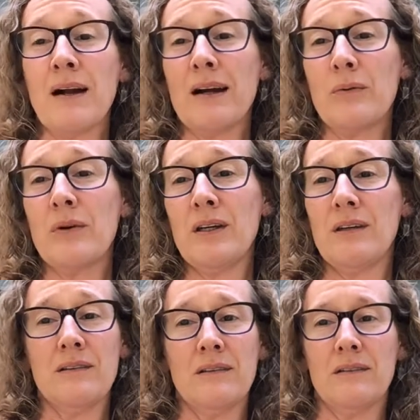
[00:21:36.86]

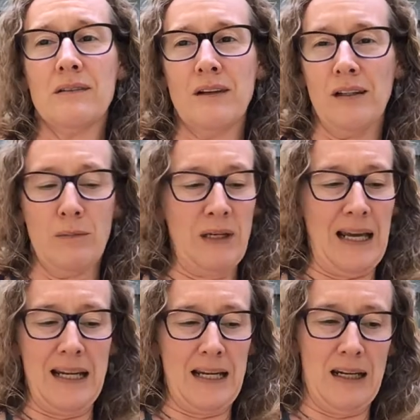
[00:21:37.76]
America, we
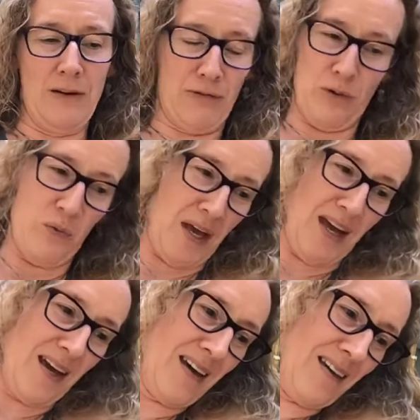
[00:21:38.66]
eliminate in a
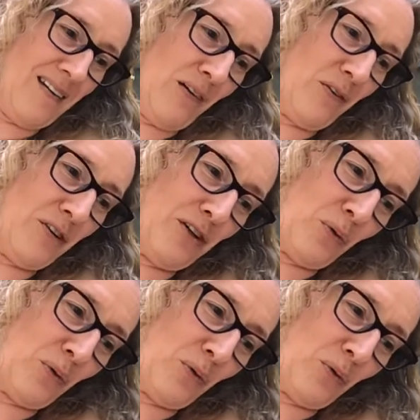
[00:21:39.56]
different way.